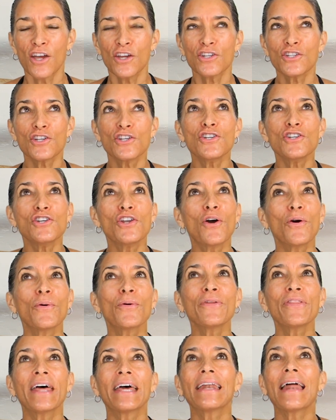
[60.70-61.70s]
to
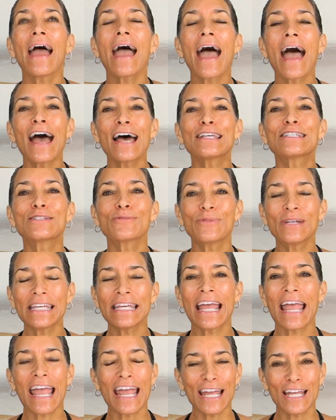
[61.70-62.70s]
know that as
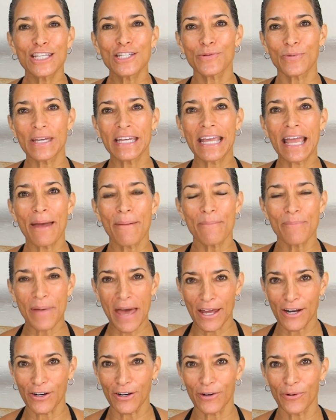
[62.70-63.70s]
we age, we get
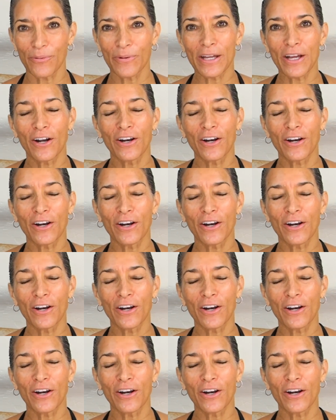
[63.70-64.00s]
better. We